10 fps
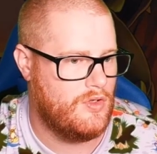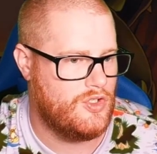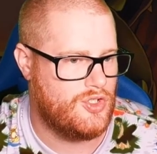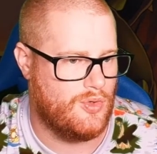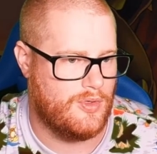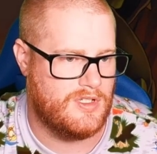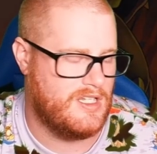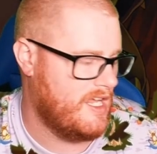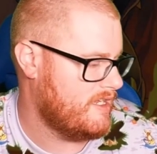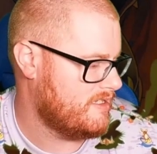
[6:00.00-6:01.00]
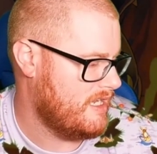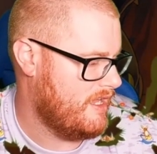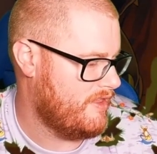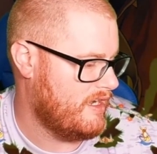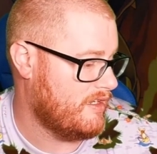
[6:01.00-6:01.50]
Swords Dance,
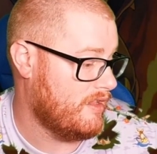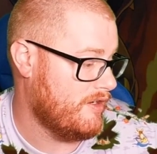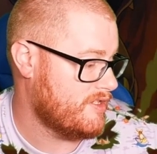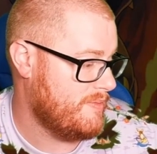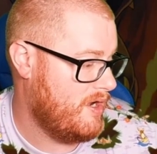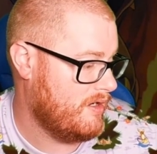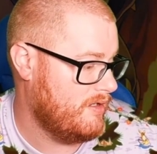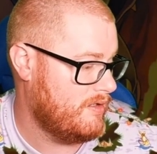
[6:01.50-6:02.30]
and then Clear Smog.